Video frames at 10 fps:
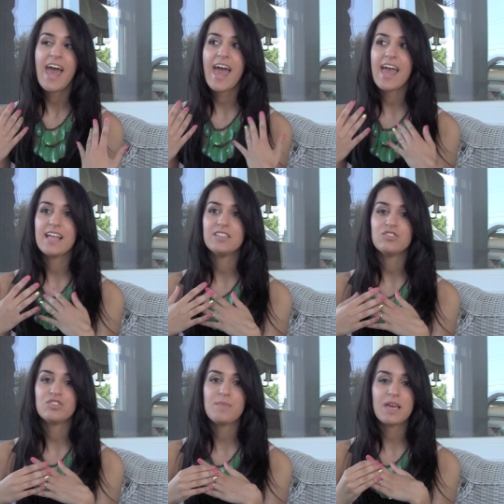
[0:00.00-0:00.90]
and
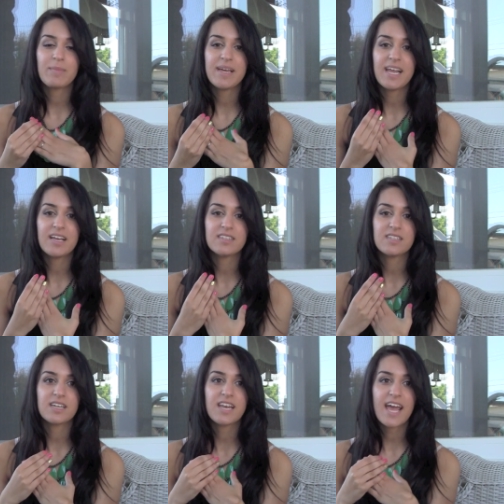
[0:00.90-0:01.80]
to make my nails
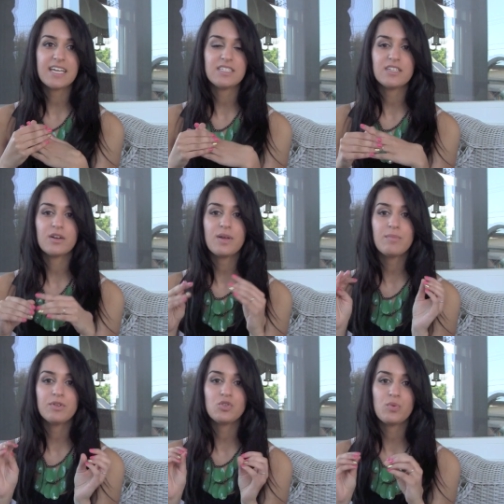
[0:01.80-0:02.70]
look nice, you know,
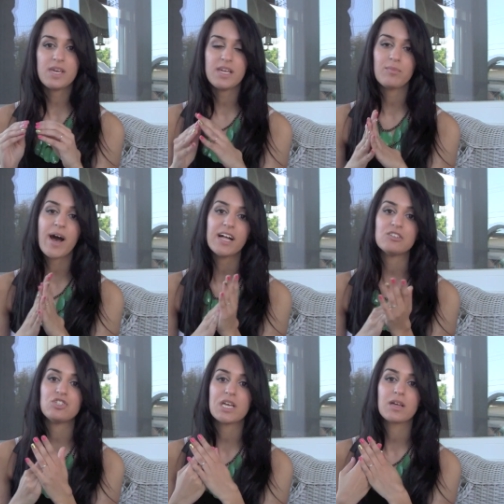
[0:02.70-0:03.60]
in between
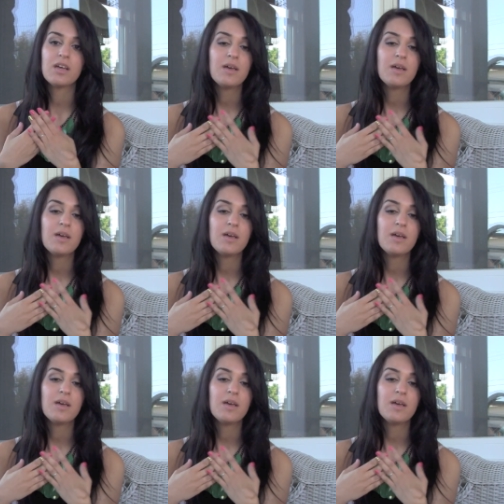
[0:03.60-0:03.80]
polishing